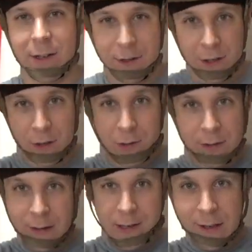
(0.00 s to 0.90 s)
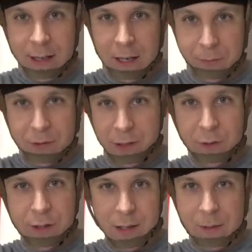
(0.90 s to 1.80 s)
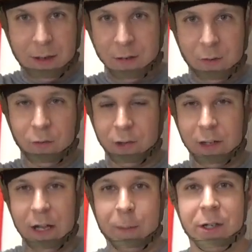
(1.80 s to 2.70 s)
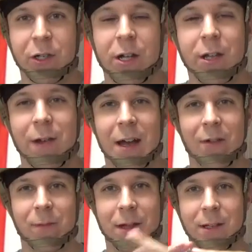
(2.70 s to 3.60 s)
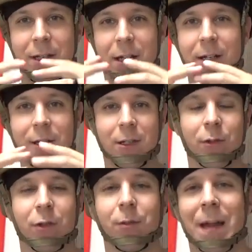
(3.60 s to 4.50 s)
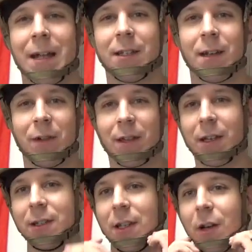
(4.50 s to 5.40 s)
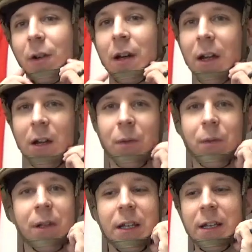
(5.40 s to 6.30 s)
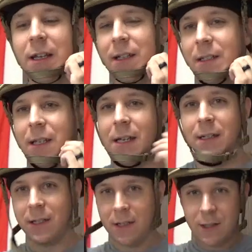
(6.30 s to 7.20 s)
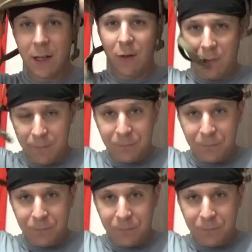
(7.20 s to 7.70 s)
also helps reduce the amount of overall helmet shake you have because it kind of sits with those pads and everything, so really neat. So